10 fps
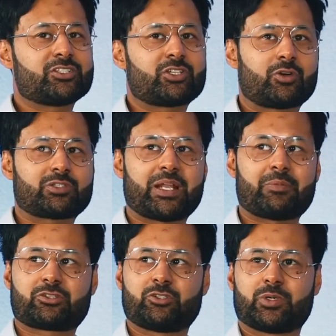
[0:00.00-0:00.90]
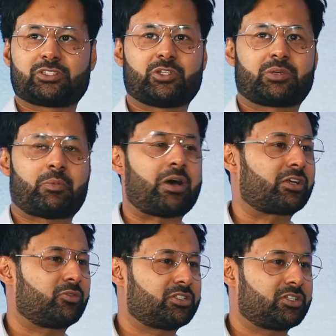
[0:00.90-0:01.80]
So I spent about 2 months doing my
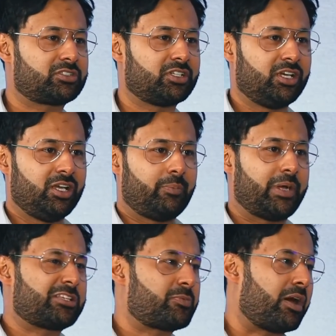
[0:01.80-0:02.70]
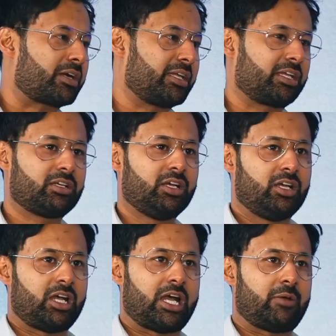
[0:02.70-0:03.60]
market research, benchmarking.
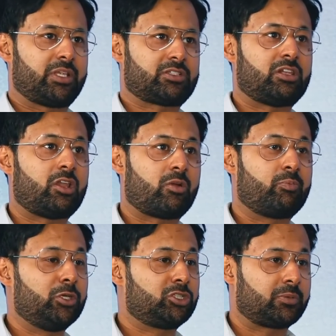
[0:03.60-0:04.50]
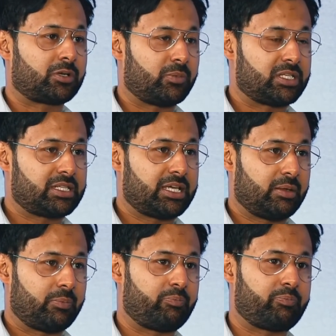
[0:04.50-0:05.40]
There's a lot of blue chip companies
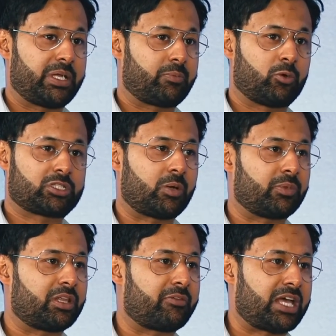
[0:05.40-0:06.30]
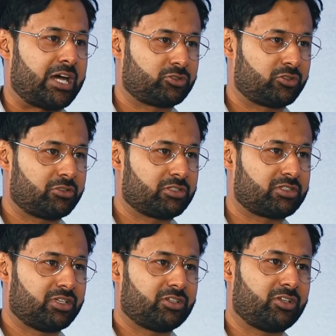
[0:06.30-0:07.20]
there, big boys companies that have 1,000
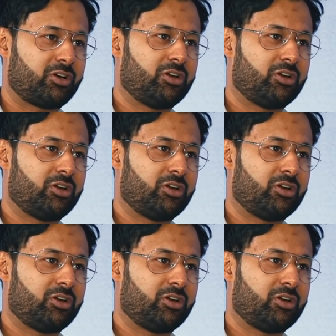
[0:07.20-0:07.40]
units. You know,